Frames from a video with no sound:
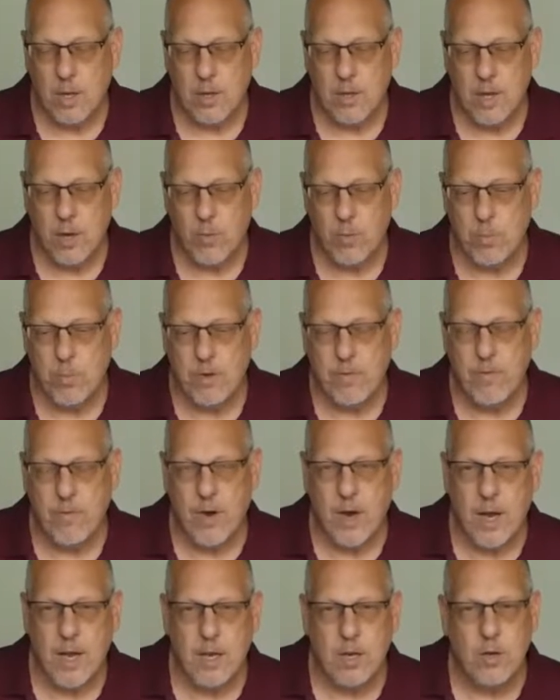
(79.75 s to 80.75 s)
They would be
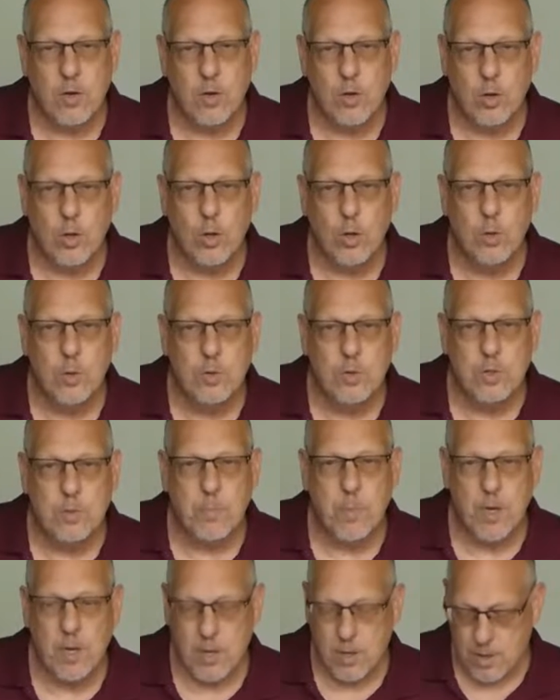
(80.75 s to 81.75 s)
fine in your
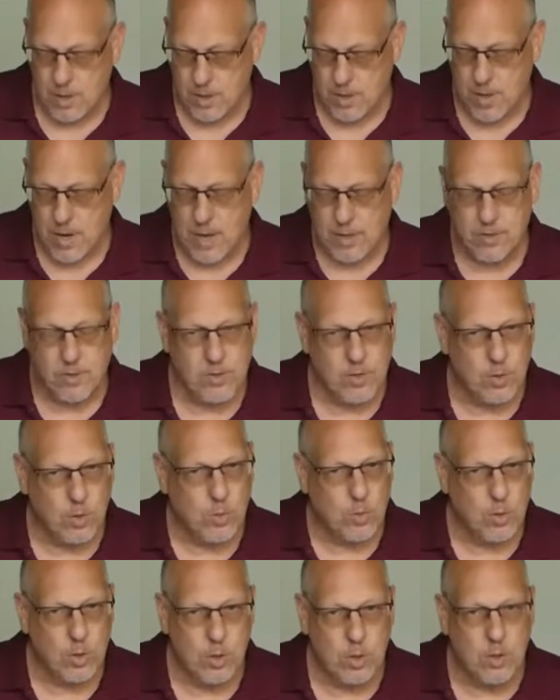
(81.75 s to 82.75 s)
glutes, but not
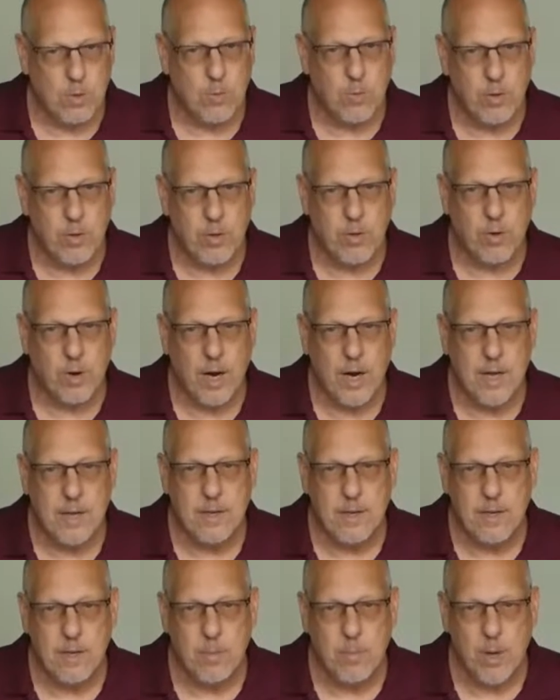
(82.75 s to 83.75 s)
so good with your
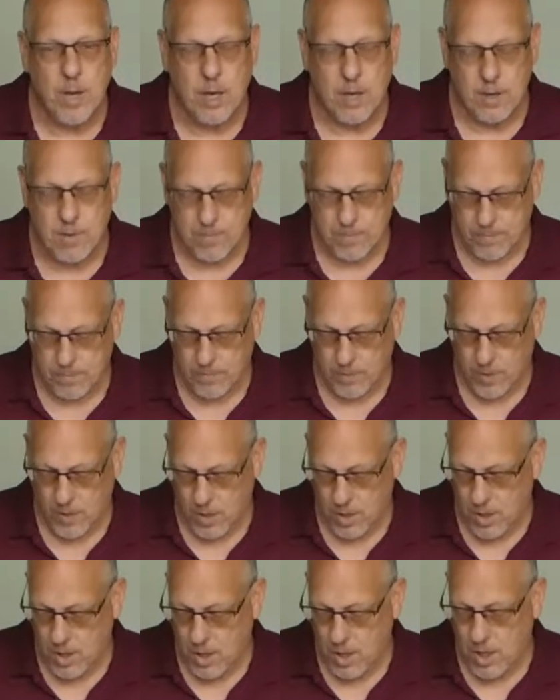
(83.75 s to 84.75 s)
IT band.
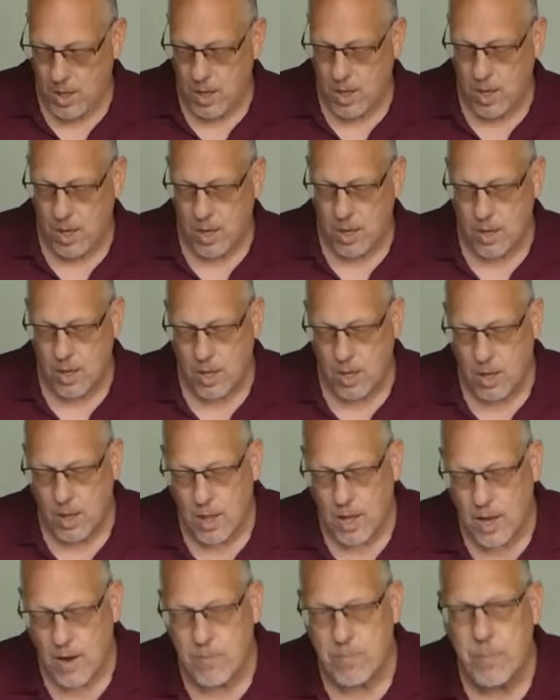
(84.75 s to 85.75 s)
And a
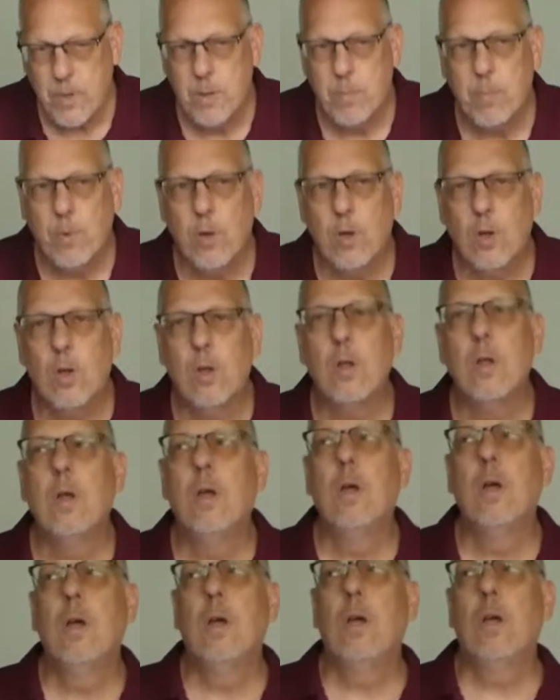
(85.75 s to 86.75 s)
lot of people
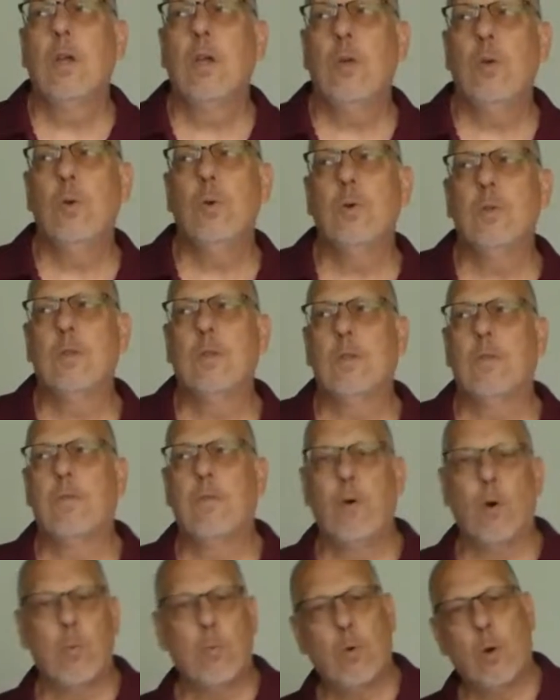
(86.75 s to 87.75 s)
use
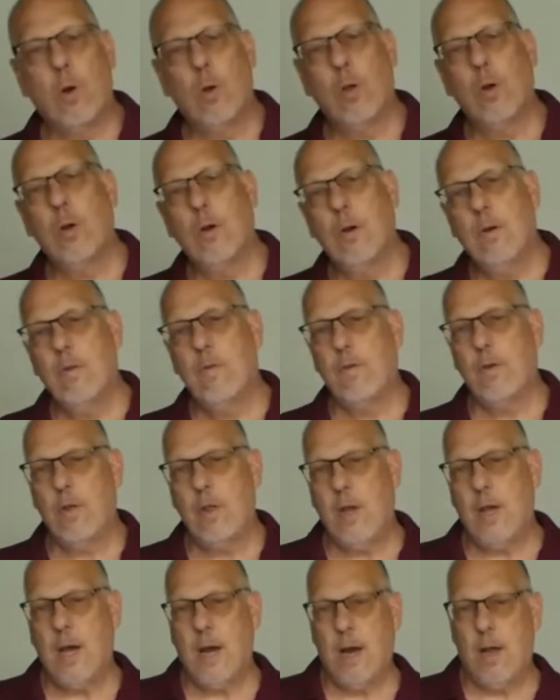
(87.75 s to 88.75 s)
foam roller for
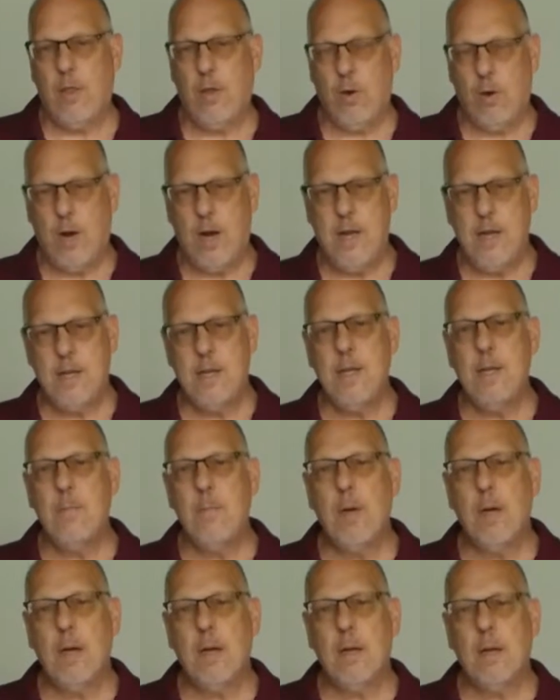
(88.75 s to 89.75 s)
their IT
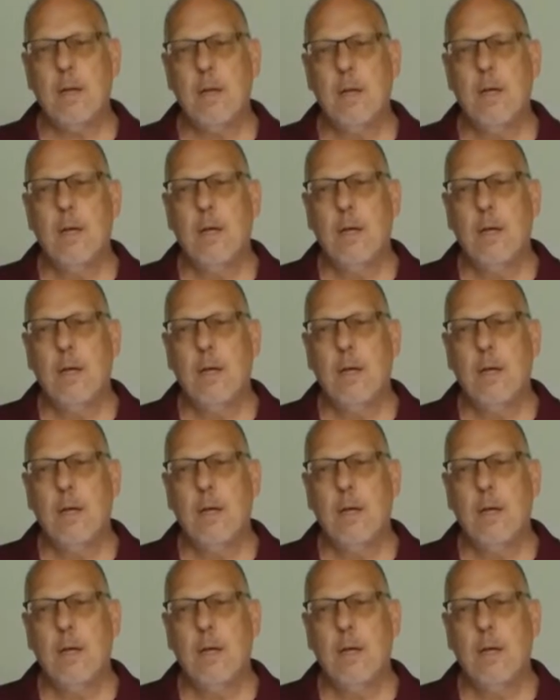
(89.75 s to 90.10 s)
band,